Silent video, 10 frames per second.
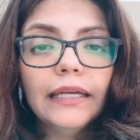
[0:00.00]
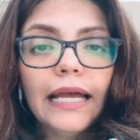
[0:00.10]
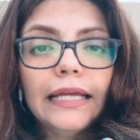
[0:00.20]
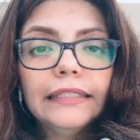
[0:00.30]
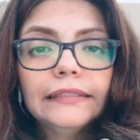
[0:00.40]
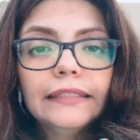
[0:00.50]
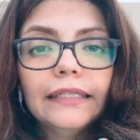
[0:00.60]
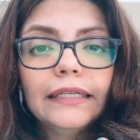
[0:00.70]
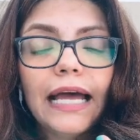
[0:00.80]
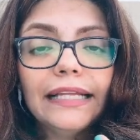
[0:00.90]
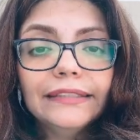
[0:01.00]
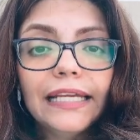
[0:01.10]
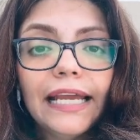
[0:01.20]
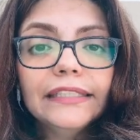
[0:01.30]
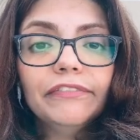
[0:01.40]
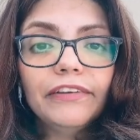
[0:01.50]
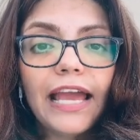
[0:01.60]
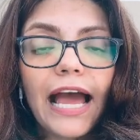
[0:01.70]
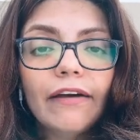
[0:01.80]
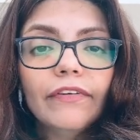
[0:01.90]
and at the end
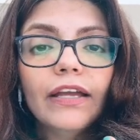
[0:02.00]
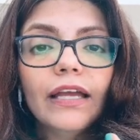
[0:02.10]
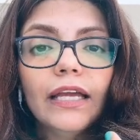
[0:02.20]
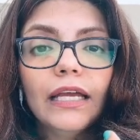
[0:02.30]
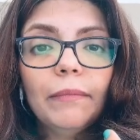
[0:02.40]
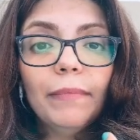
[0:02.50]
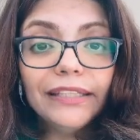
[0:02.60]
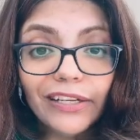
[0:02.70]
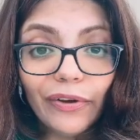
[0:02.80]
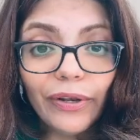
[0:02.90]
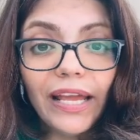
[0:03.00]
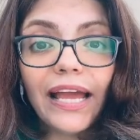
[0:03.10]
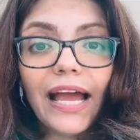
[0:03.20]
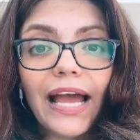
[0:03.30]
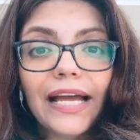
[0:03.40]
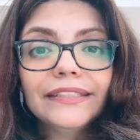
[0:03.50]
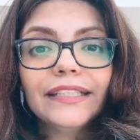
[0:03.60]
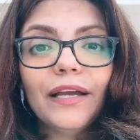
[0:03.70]
we have methanol and